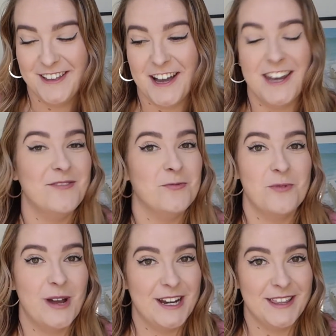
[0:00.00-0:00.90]
I never
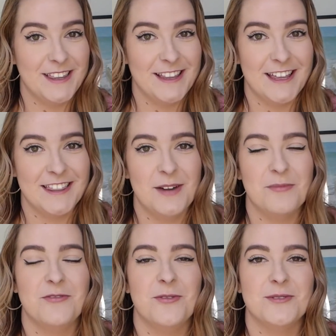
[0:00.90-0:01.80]
won anything like that
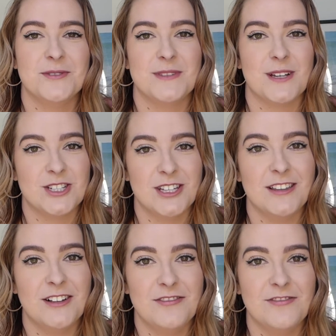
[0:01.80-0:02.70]
before, so it was actually a
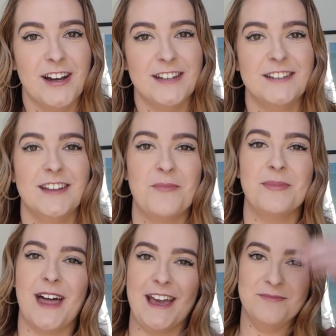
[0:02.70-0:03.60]
lot of fun
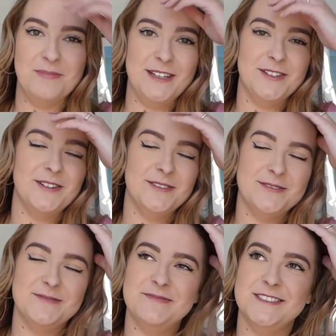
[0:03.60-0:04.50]
playing bingo
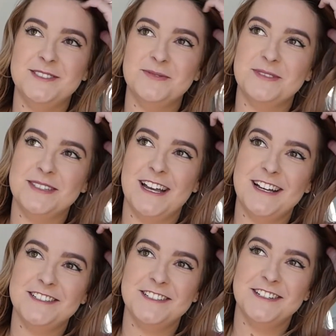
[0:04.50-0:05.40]
and doing
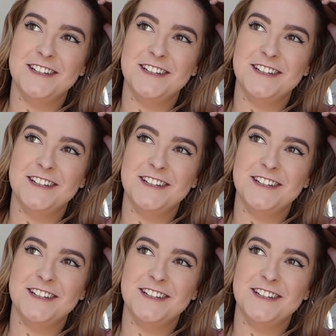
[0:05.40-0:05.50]
that.